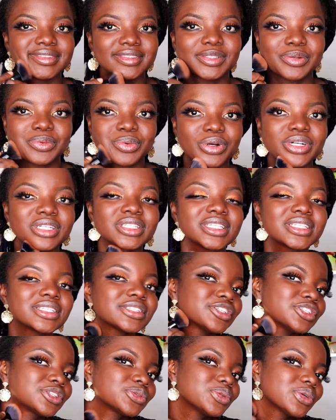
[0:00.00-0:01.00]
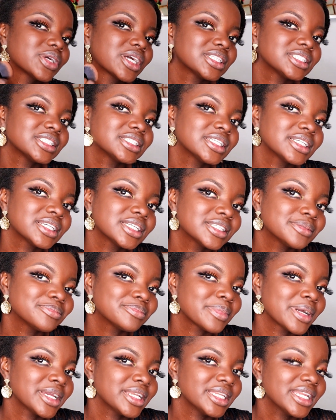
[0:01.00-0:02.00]
it works. Just look at it again.
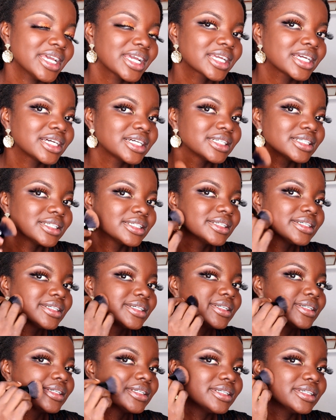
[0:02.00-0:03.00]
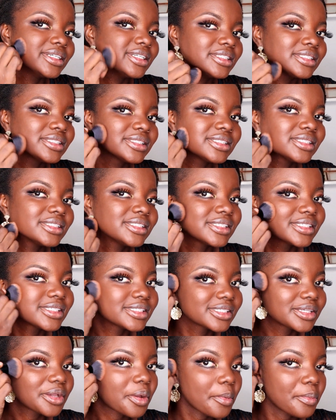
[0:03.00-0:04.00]
My neck, it
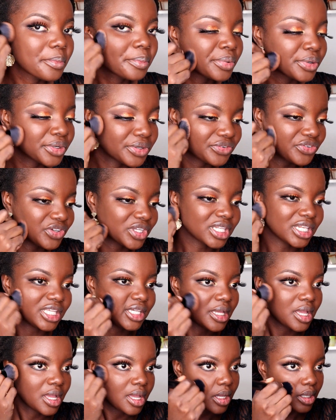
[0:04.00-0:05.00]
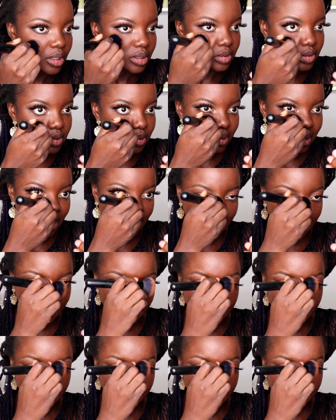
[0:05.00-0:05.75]
sits perfectly. So